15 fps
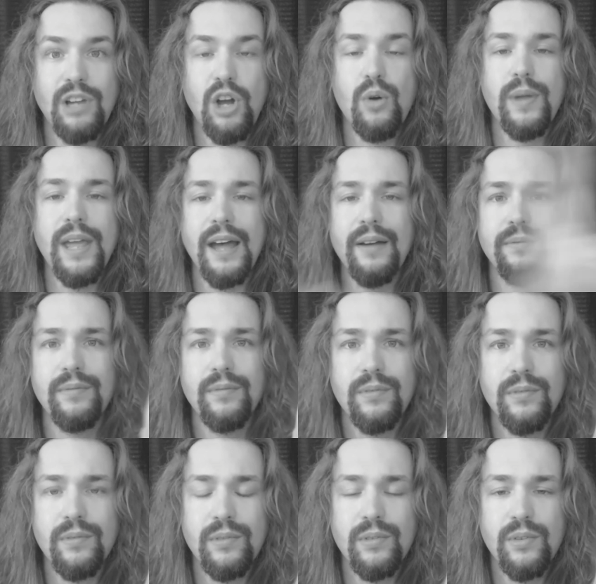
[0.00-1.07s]
Oh, yeah,
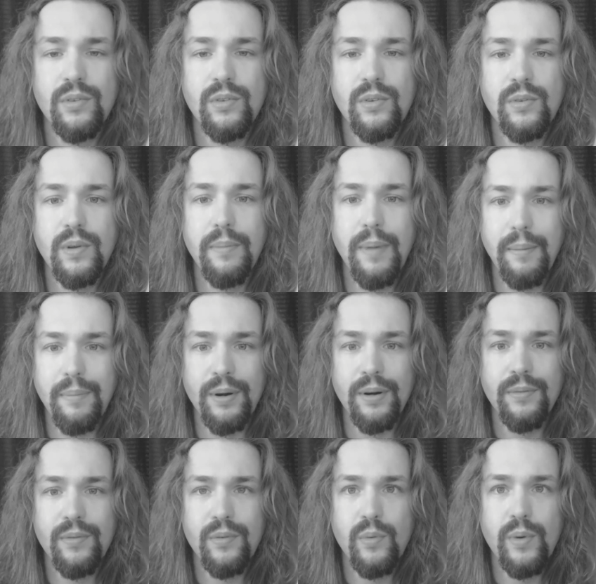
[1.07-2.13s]

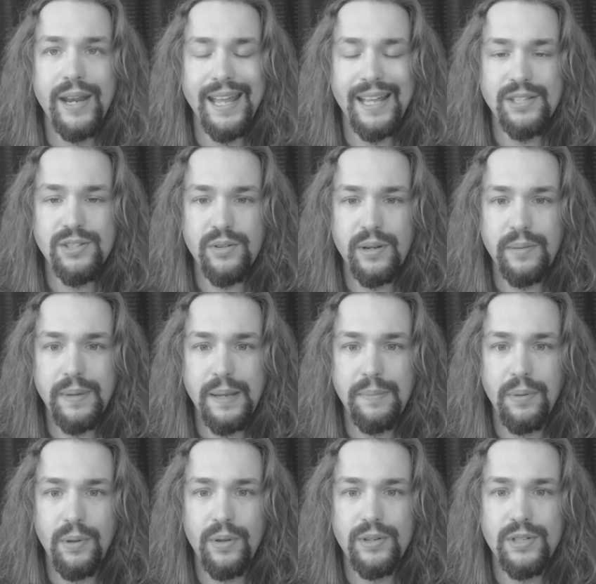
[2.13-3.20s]
remember, when answering
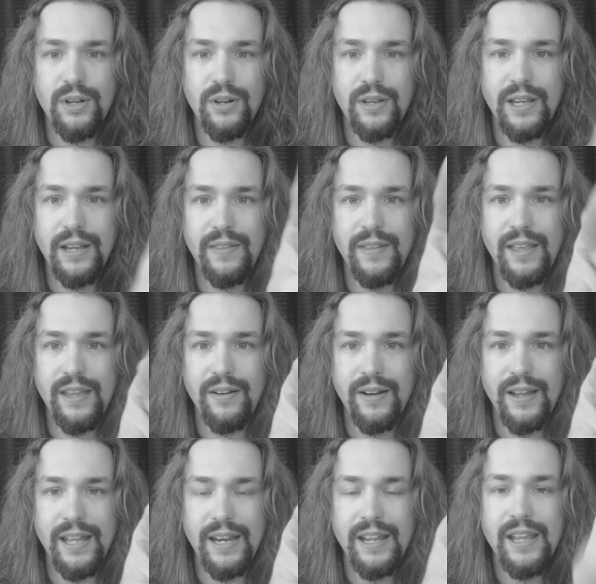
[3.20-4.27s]
people and talking on the
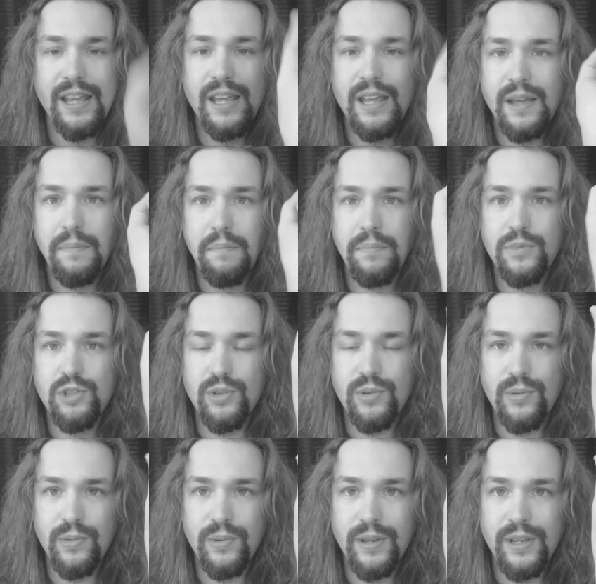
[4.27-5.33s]
internet,
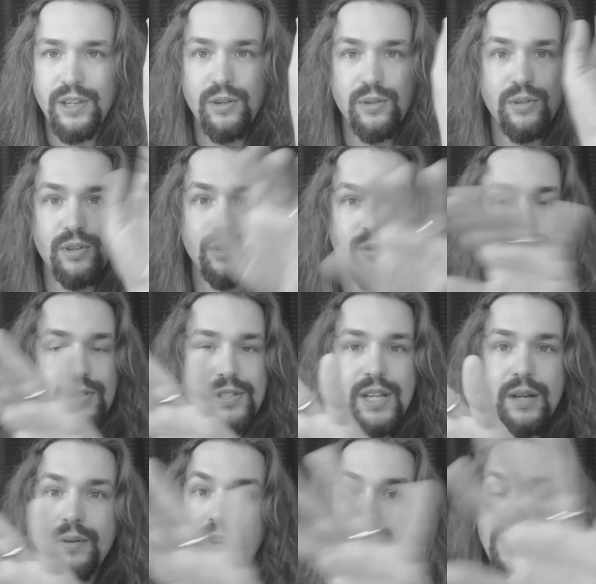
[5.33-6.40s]
you you can
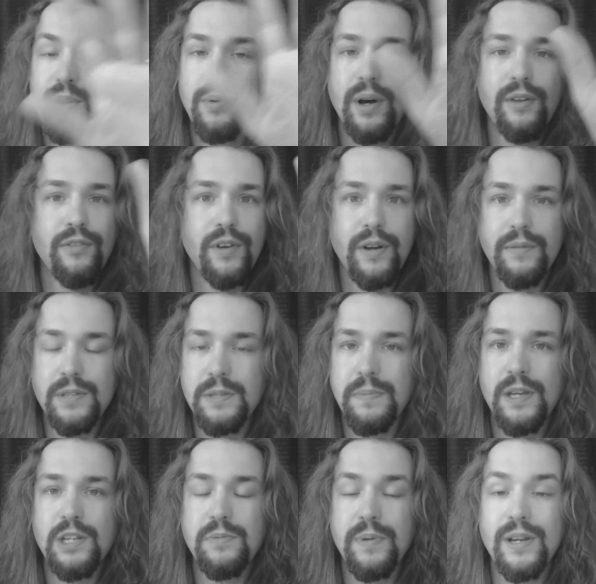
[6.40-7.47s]
say whatever you want, freedom of
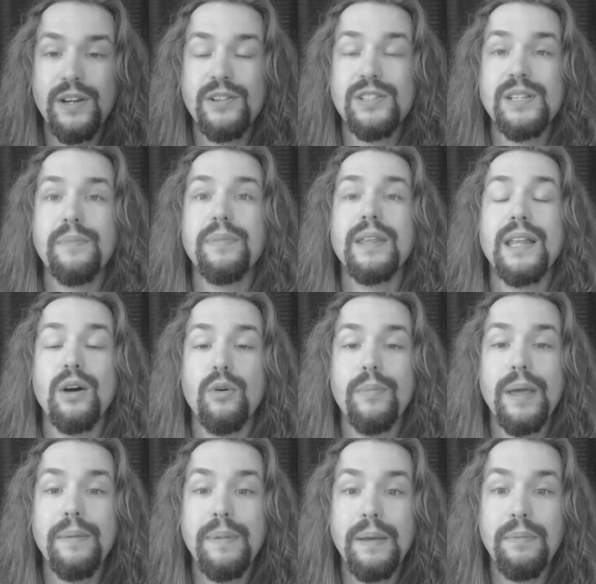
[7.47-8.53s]
speech, but here's something that will
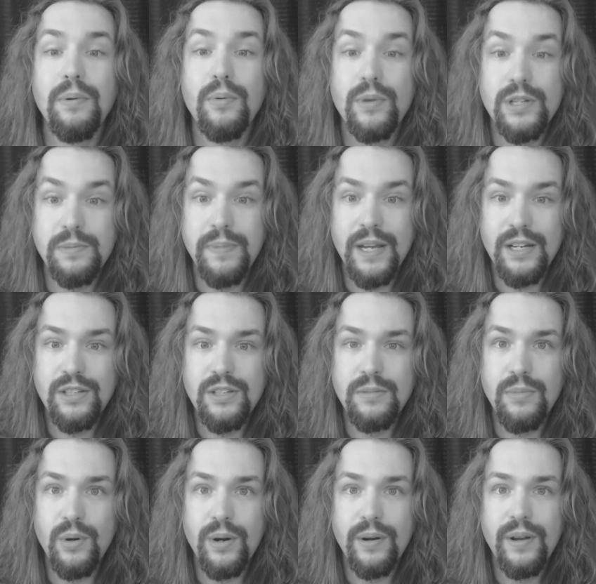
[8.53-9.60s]
make people respect
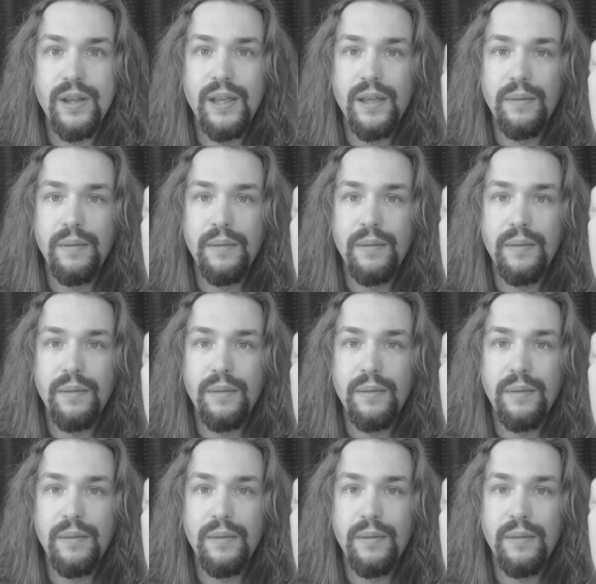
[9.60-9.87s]
you more.